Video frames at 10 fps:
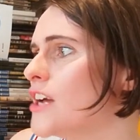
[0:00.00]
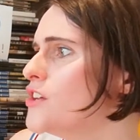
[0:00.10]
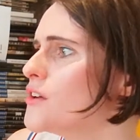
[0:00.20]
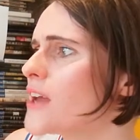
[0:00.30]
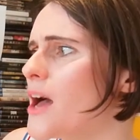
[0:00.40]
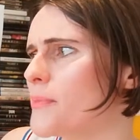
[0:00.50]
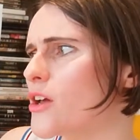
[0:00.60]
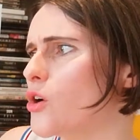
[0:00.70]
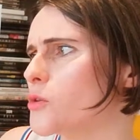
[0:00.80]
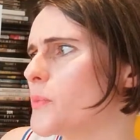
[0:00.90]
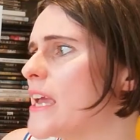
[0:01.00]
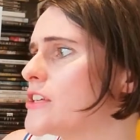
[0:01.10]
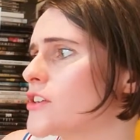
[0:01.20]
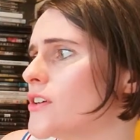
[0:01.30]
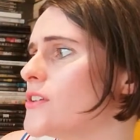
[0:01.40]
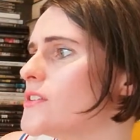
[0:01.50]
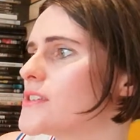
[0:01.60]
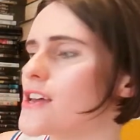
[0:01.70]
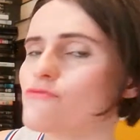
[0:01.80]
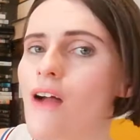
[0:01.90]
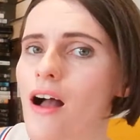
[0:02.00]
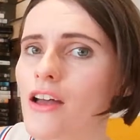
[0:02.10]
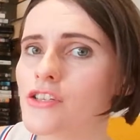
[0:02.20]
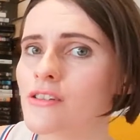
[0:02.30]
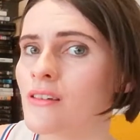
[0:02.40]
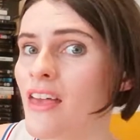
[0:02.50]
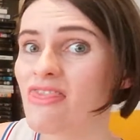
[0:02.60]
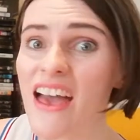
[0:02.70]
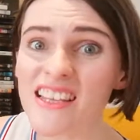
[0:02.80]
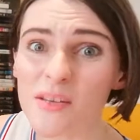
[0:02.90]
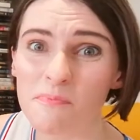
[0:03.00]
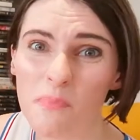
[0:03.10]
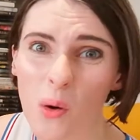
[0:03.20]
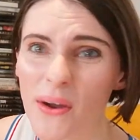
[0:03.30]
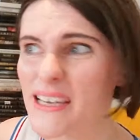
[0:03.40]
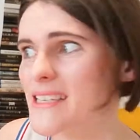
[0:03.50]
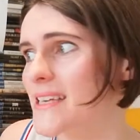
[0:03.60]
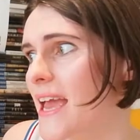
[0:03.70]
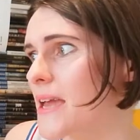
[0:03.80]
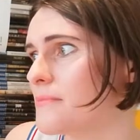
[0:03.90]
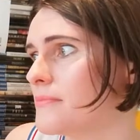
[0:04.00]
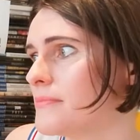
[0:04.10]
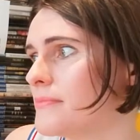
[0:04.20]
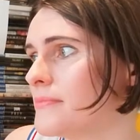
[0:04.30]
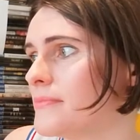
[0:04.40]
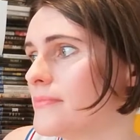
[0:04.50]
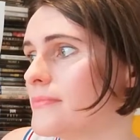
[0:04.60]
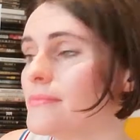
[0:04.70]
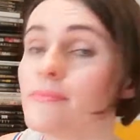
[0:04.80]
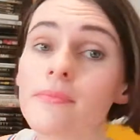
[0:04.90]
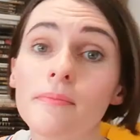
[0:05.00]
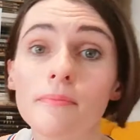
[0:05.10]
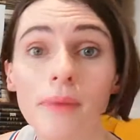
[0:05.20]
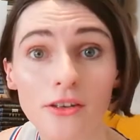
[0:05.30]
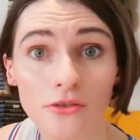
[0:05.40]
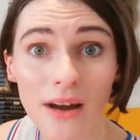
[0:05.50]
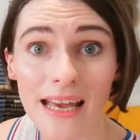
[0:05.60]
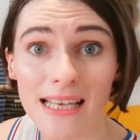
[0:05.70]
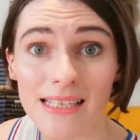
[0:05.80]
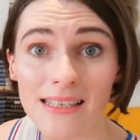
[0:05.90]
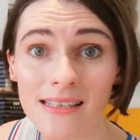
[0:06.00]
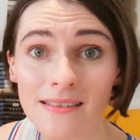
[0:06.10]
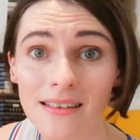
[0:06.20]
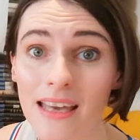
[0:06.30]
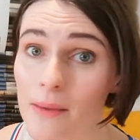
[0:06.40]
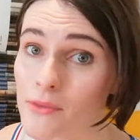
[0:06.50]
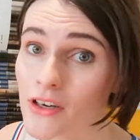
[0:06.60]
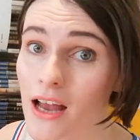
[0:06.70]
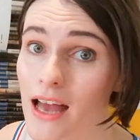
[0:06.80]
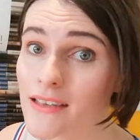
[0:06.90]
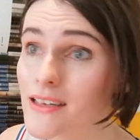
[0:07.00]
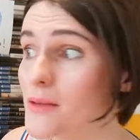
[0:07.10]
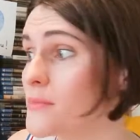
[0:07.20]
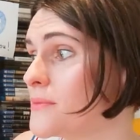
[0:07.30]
"You can't be called Peter," said Raj. "That's a boy's name." But Grace kept her hand up.